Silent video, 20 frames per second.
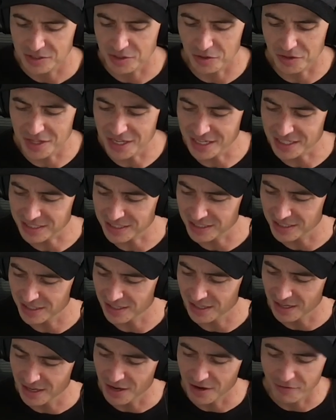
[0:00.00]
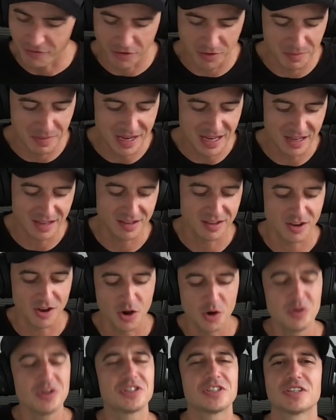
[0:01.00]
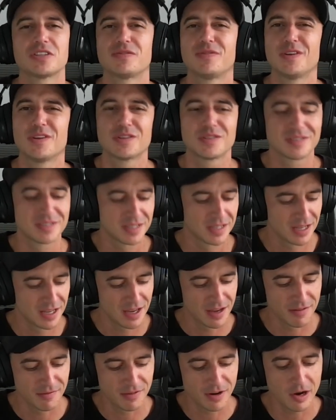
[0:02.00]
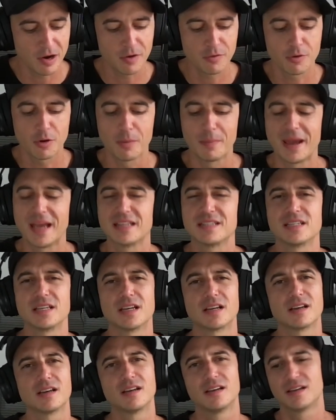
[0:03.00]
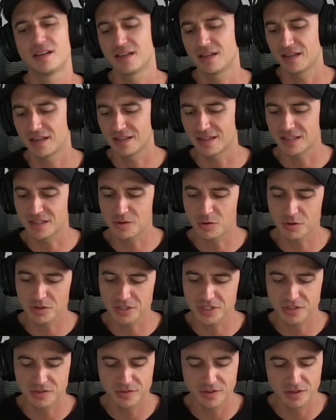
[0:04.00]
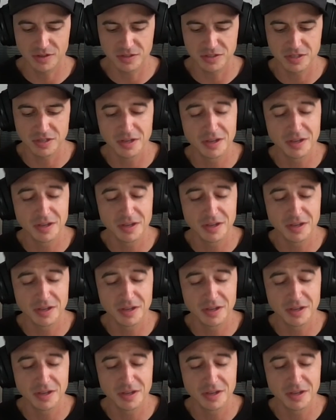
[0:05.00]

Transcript: So this, for me, always just feels very romantic. This chord just feels,